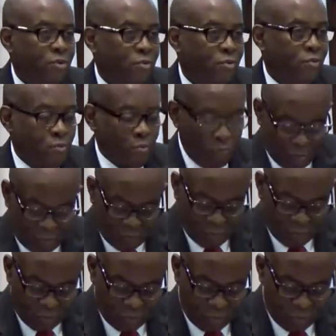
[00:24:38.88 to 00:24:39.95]

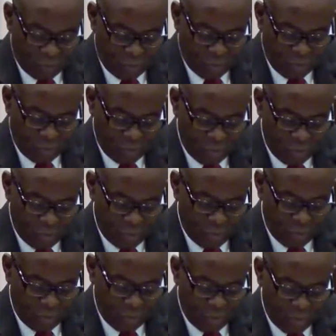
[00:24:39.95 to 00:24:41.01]
(silence)